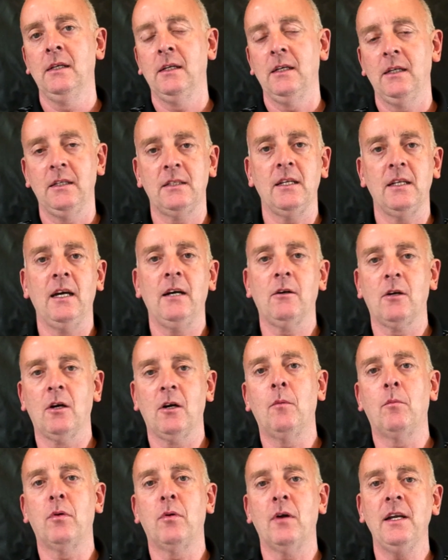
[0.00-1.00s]
He's now got a
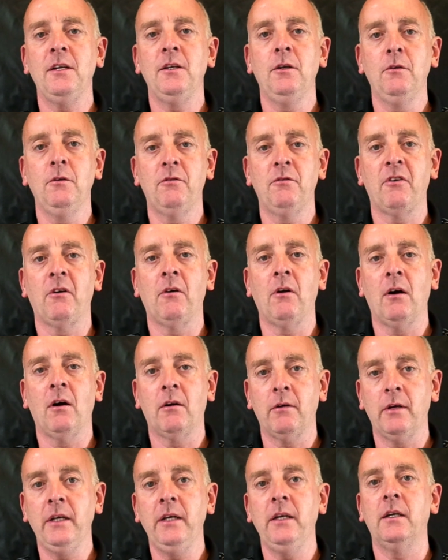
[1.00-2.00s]
brand new
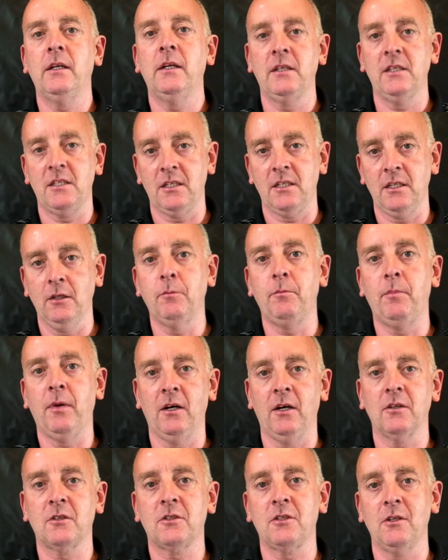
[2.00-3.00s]
Ferrari and he still
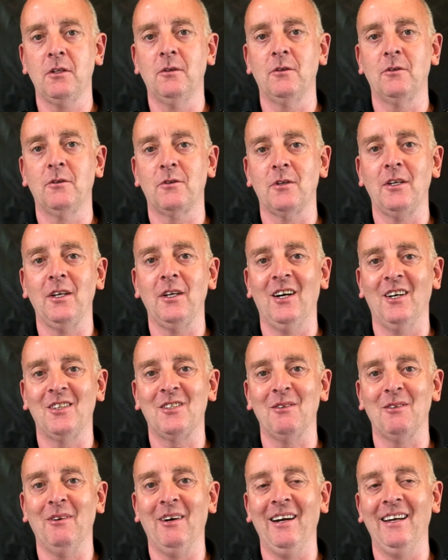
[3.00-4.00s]
parks 200 yards
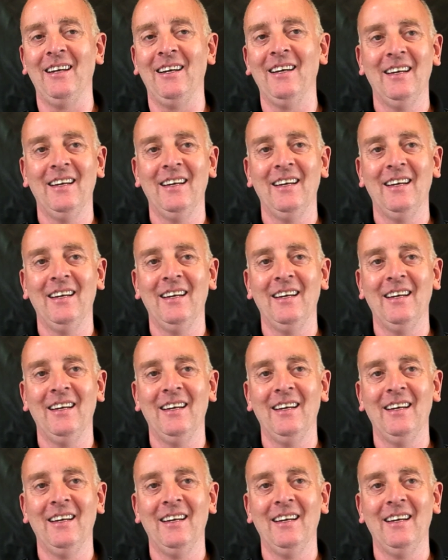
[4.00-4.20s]
away.